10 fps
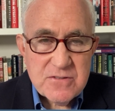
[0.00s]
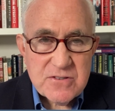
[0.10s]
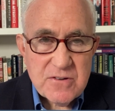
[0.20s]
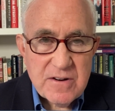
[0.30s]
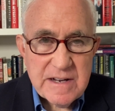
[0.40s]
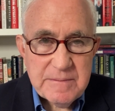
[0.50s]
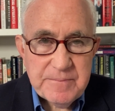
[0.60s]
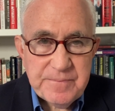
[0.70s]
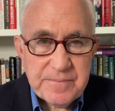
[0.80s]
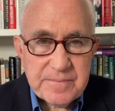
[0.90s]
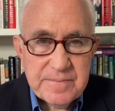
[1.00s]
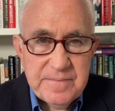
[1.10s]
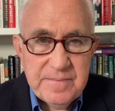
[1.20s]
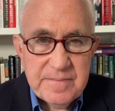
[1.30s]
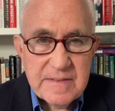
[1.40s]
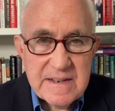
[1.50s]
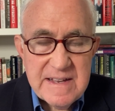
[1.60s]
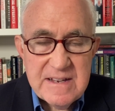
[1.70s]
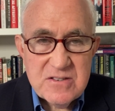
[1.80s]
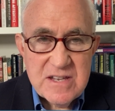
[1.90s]
story?
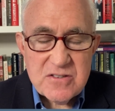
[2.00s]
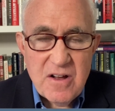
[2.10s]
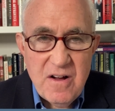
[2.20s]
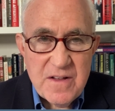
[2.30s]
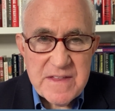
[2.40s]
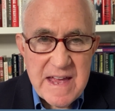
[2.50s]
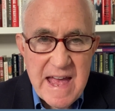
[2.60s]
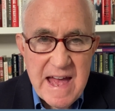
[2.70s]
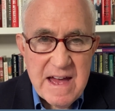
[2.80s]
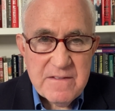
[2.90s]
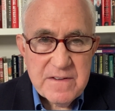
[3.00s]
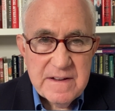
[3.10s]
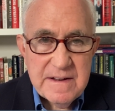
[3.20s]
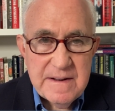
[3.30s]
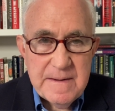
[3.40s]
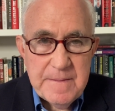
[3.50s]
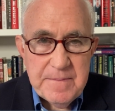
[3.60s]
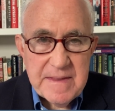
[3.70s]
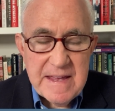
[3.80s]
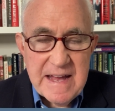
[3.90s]
Is this all they have?
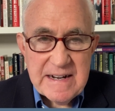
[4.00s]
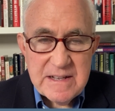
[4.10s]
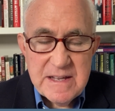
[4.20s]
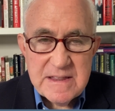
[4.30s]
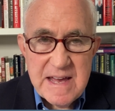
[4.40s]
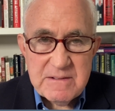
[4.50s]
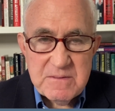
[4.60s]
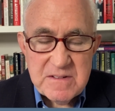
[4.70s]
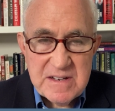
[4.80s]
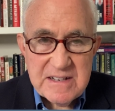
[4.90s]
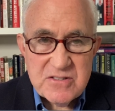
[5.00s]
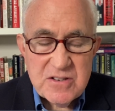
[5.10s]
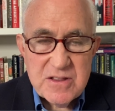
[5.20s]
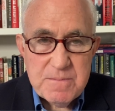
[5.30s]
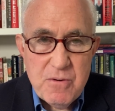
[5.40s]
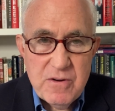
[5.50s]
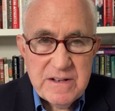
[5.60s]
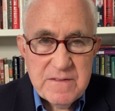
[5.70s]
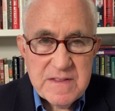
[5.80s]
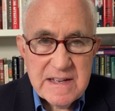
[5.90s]
And I think that gets to the point
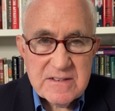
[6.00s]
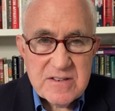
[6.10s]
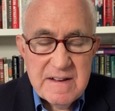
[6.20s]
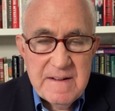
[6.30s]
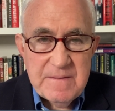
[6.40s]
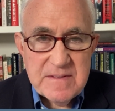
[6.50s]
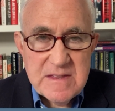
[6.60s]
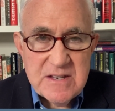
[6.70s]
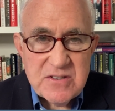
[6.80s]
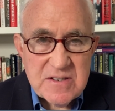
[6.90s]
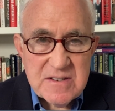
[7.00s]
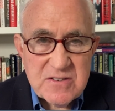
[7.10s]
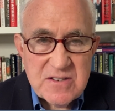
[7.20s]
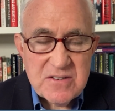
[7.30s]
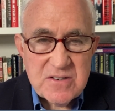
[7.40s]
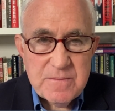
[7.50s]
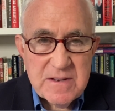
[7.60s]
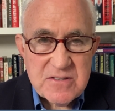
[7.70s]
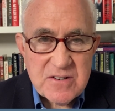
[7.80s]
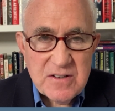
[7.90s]
of things. This system
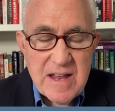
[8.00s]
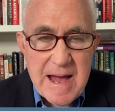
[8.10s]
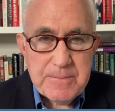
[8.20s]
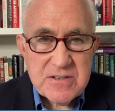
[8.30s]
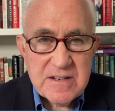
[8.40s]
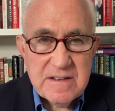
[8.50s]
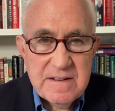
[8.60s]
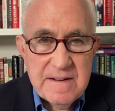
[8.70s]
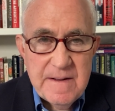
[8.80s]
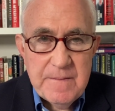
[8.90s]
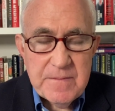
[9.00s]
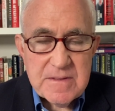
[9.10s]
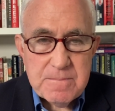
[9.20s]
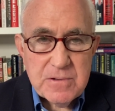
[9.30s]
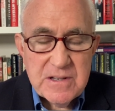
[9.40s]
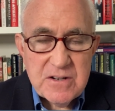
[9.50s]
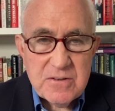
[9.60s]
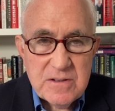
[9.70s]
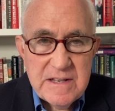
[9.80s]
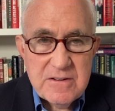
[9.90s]
is collapsing. The
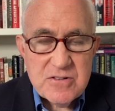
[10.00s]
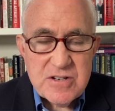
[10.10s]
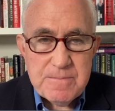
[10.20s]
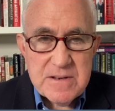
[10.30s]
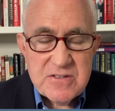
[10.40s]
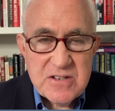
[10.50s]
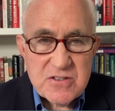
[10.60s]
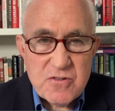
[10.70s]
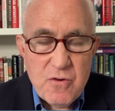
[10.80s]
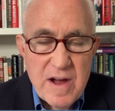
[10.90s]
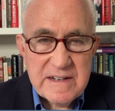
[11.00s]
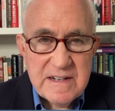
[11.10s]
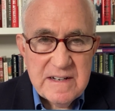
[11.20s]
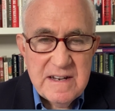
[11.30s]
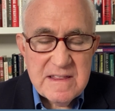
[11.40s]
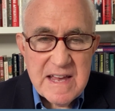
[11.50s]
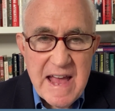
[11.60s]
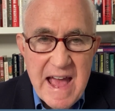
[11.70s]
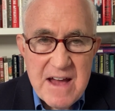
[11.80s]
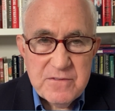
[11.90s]
political leadership is discredited. They
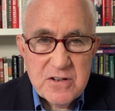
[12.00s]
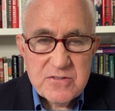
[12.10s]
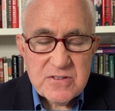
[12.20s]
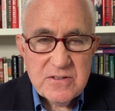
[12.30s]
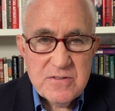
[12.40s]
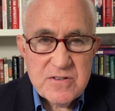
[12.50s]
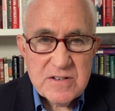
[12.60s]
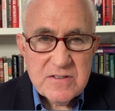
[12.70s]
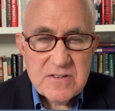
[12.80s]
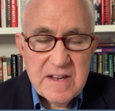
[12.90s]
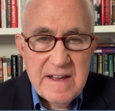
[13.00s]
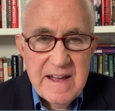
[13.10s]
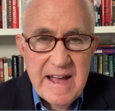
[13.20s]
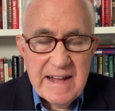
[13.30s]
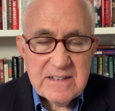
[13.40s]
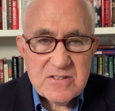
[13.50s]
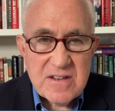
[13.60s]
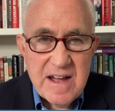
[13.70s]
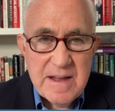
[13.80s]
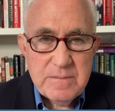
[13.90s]
have no solutions. And it's
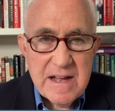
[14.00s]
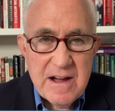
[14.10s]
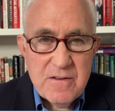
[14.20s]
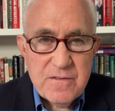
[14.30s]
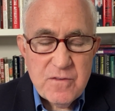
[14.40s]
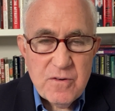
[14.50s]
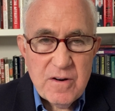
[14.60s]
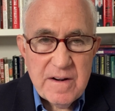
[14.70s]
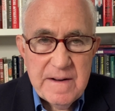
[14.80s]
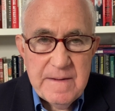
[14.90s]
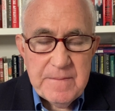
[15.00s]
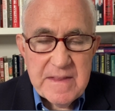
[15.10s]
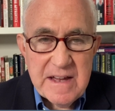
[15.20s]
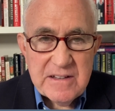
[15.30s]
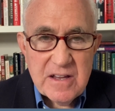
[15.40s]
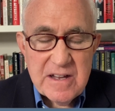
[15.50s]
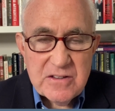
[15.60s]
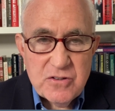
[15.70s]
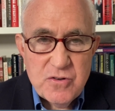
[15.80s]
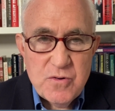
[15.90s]
time now for an, a
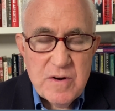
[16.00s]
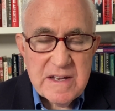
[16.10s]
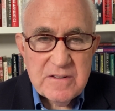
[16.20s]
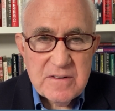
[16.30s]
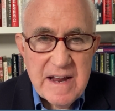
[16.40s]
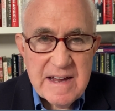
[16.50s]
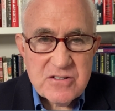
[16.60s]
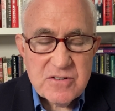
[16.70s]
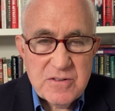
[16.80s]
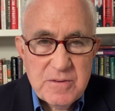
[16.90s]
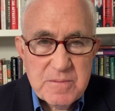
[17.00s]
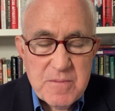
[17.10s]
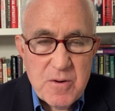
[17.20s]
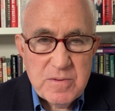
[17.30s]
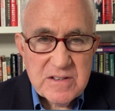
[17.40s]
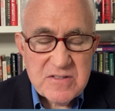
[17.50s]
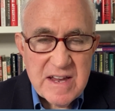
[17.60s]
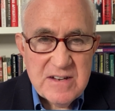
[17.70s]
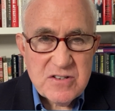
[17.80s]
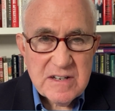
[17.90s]
new international
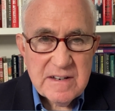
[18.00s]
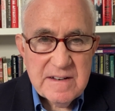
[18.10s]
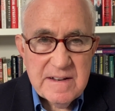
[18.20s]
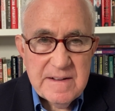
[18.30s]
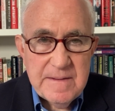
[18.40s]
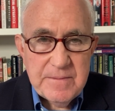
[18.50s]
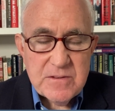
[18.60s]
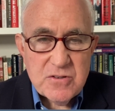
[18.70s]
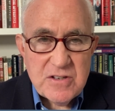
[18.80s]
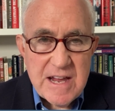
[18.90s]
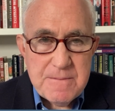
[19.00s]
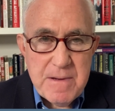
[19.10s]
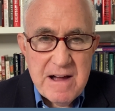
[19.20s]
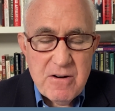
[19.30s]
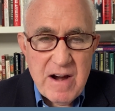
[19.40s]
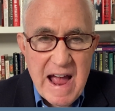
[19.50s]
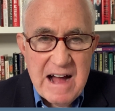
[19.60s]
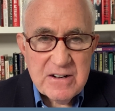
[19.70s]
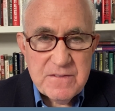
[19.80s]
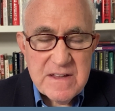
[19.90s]
mobilization to take power
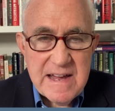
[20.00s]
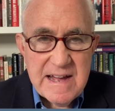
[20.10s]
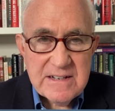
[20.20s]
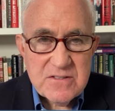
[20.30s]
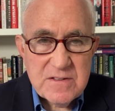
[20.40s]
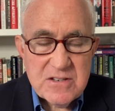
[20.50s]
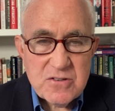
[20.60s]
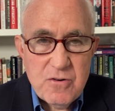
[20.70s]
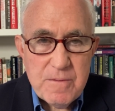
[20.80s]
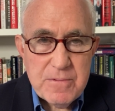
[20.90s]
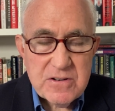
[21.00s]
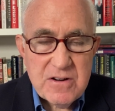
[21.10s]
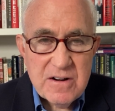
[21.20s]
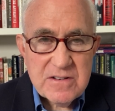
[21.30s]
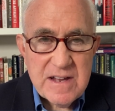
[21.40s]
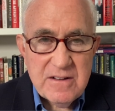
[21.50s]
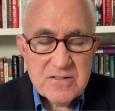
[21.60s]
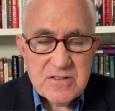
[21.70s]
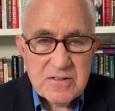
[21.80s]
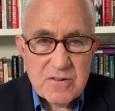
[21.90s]
out of the hands of these corporate
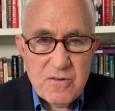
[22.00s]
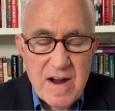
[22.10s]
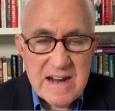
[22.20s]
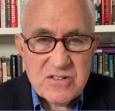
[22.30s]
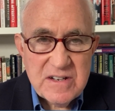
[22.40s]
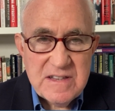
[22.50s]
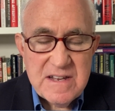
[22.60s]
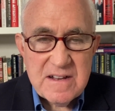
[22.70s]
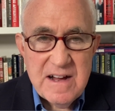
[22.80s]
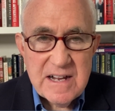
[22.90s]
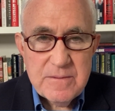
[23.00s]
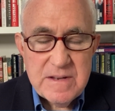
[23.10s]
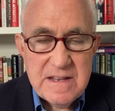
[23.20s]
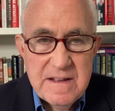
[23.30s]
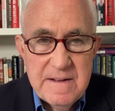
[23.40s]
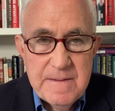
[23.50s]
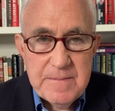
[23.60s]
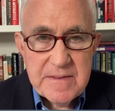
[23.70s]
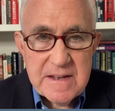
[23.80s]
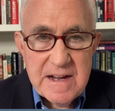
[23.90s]
cartels that are crashing the economy,
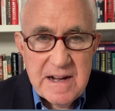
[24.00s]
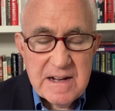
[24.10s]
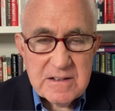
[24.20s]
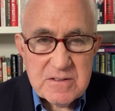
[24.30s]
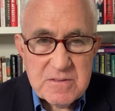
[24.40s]
uh,